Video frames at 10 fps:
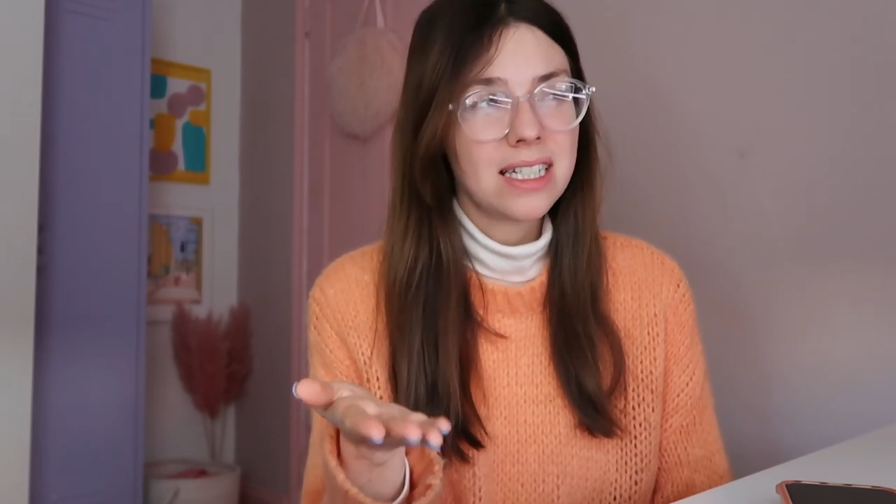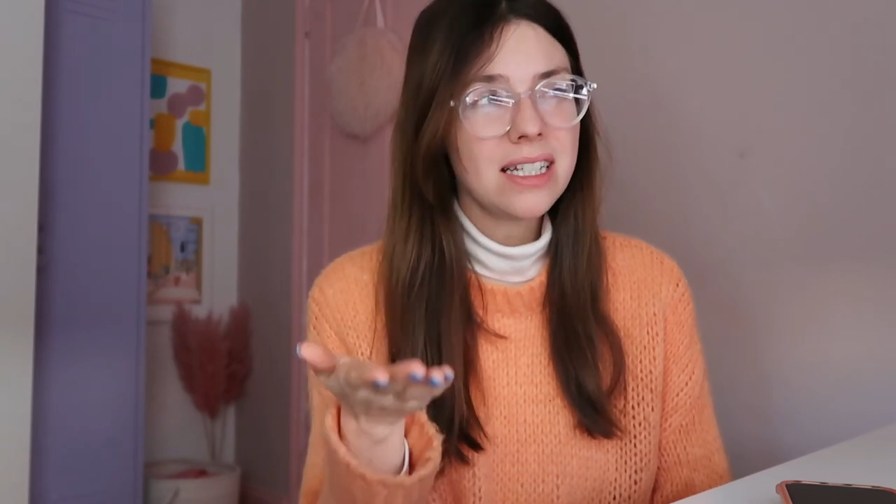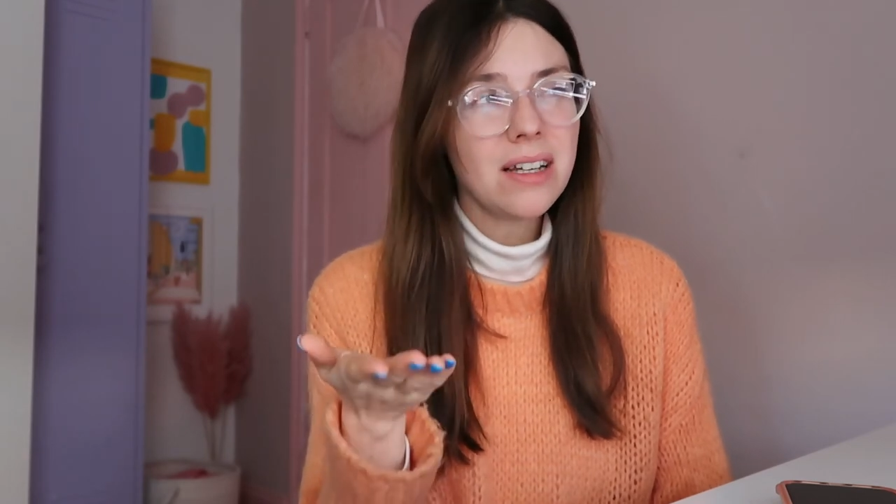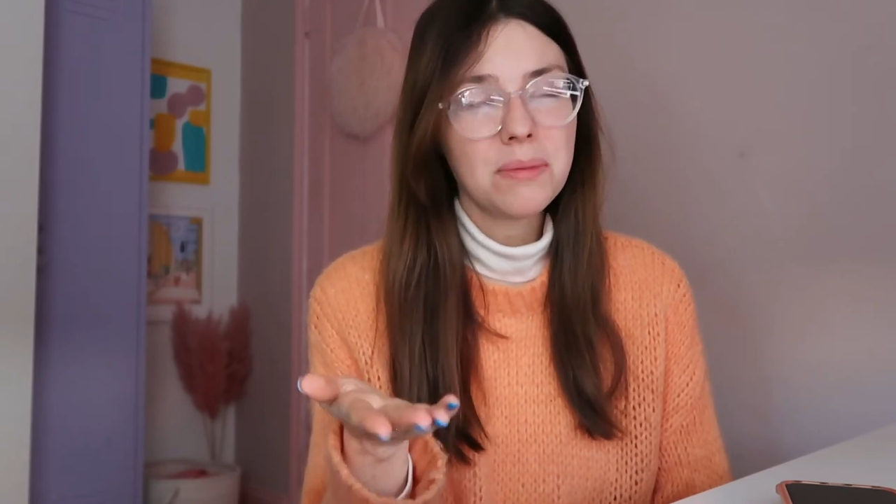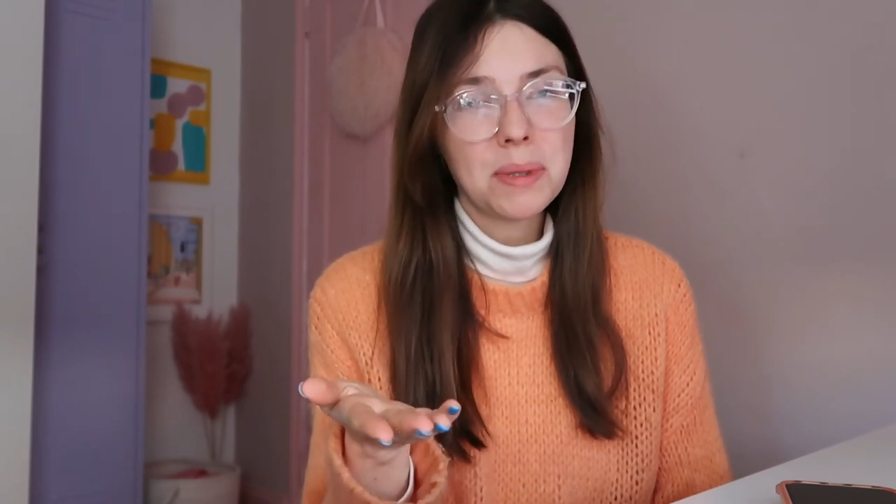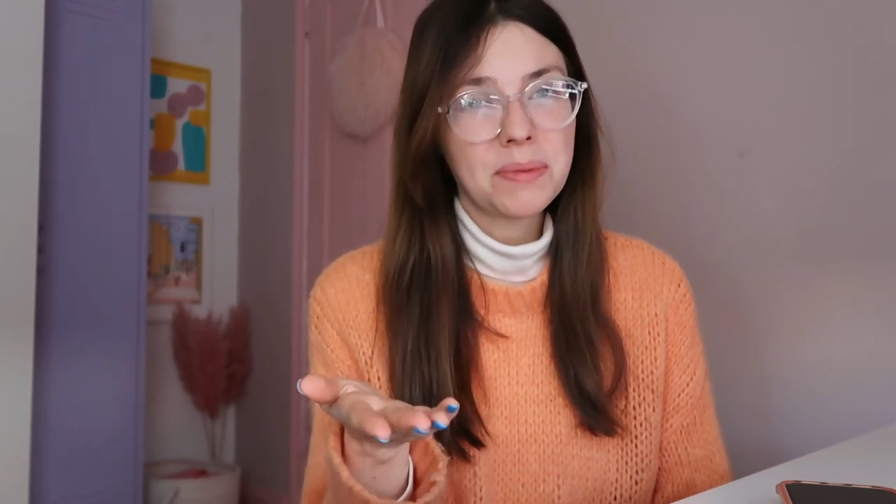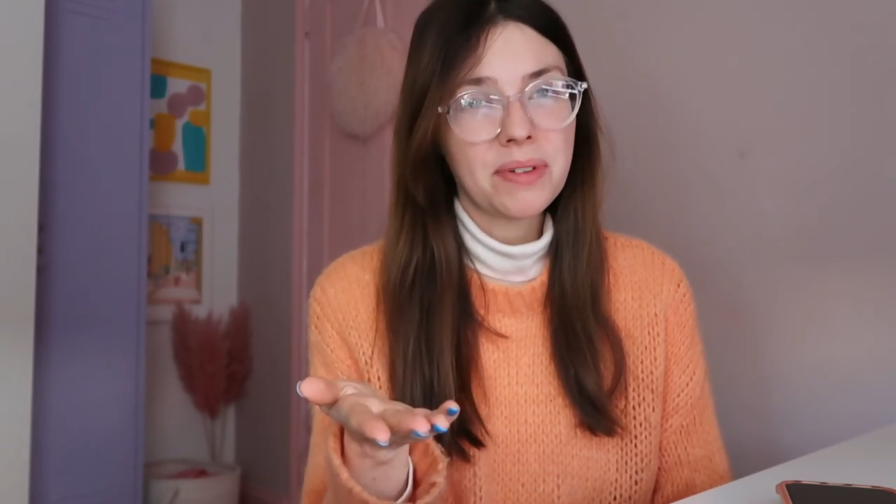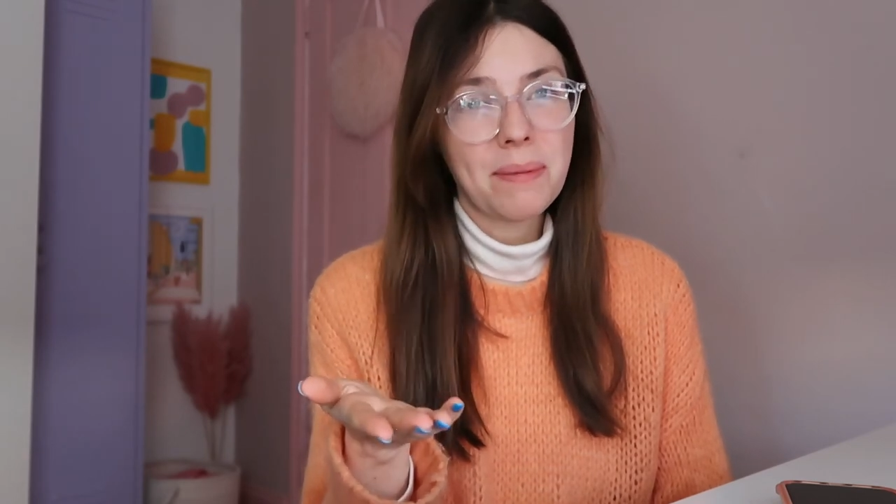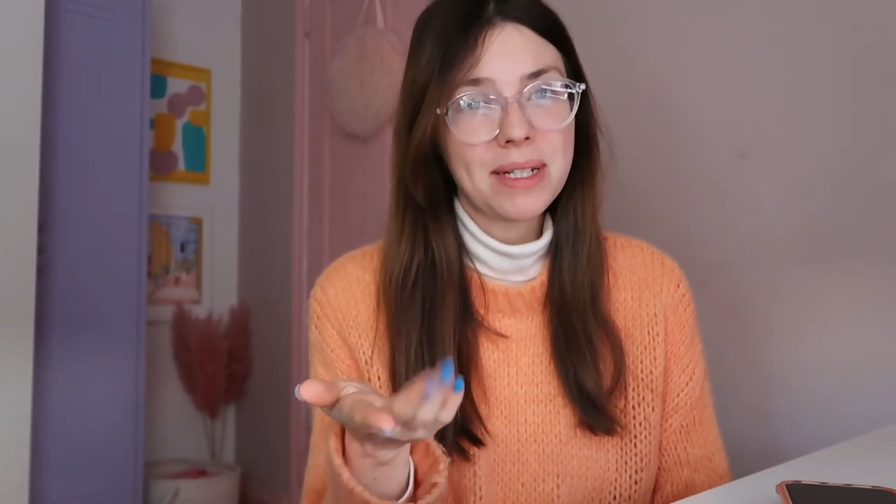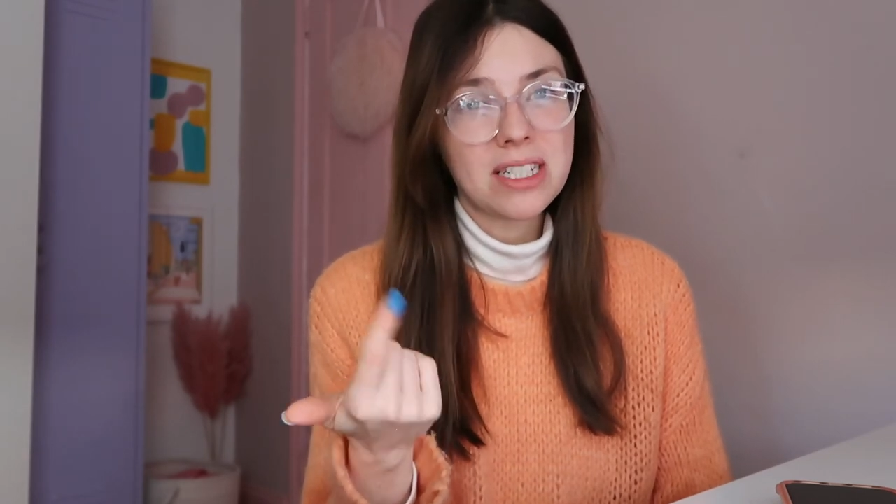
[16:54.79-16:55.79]
I can't remember
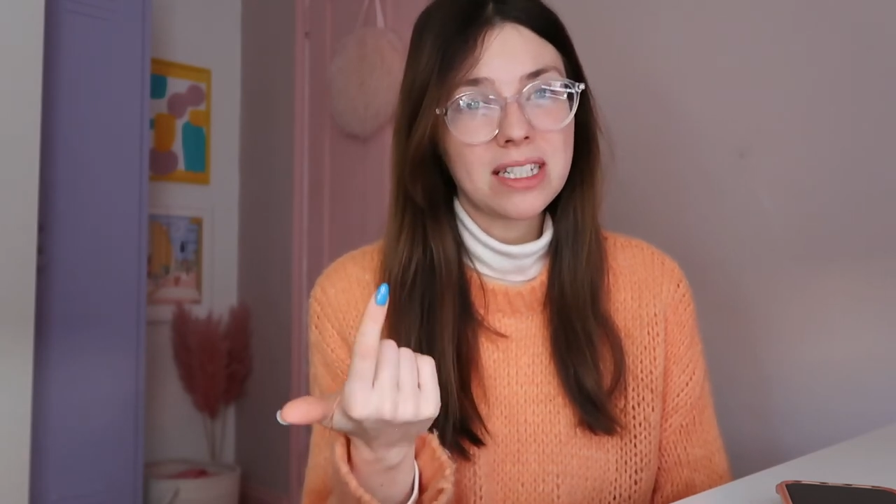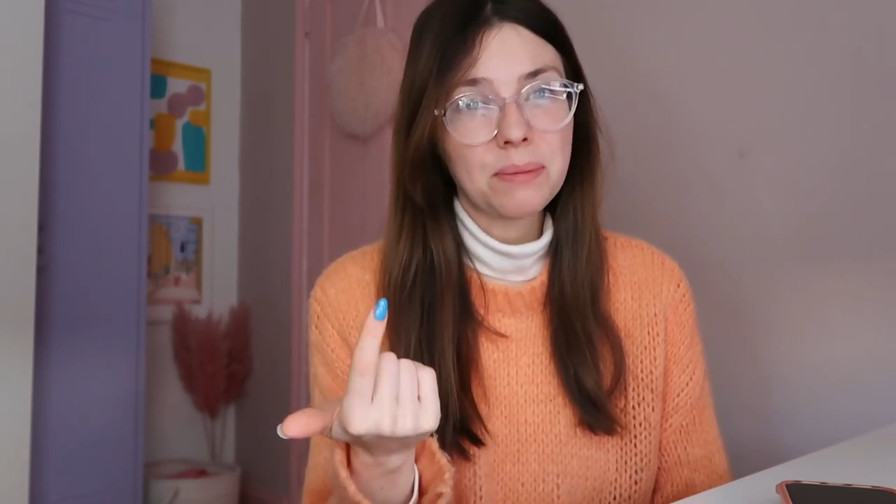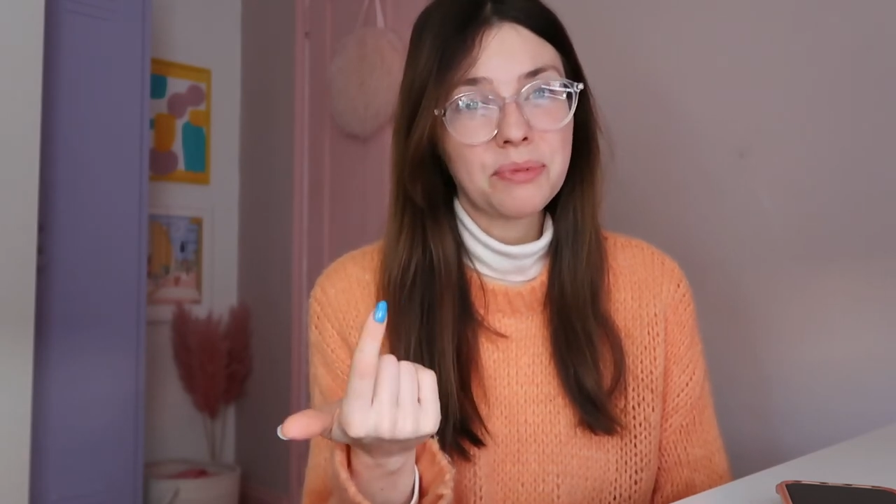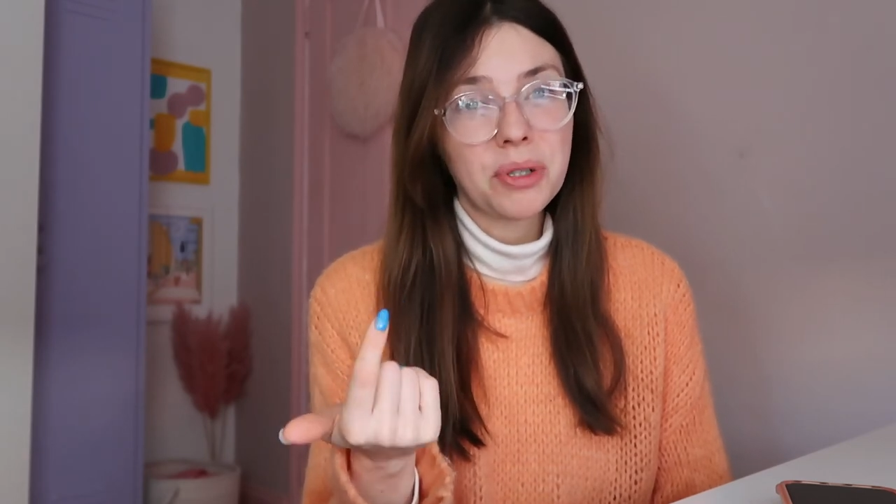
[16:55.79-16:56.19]
if I mentioned that